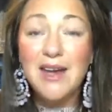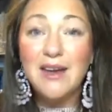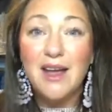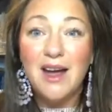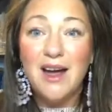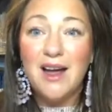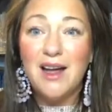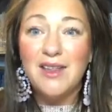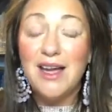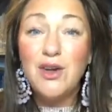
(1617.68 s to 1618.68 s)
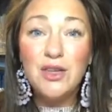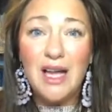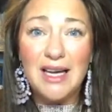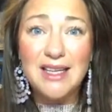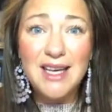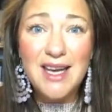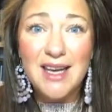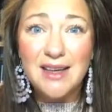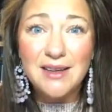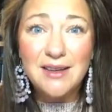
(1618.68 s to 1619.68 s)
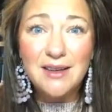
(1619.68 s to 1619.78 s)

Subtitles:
And they don't like it.